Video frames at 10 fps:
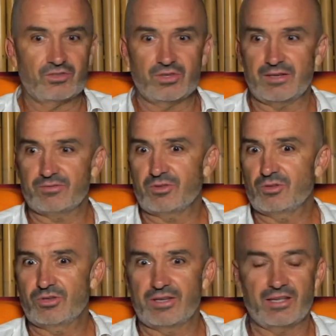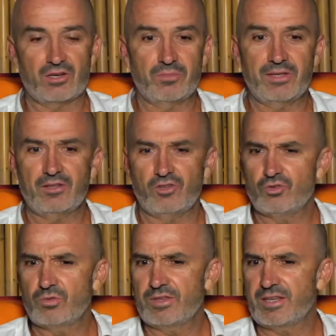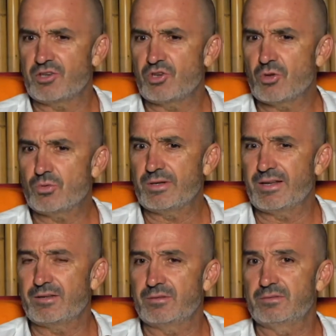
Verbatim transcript: You have to learn how to be, because you're in the unknown now.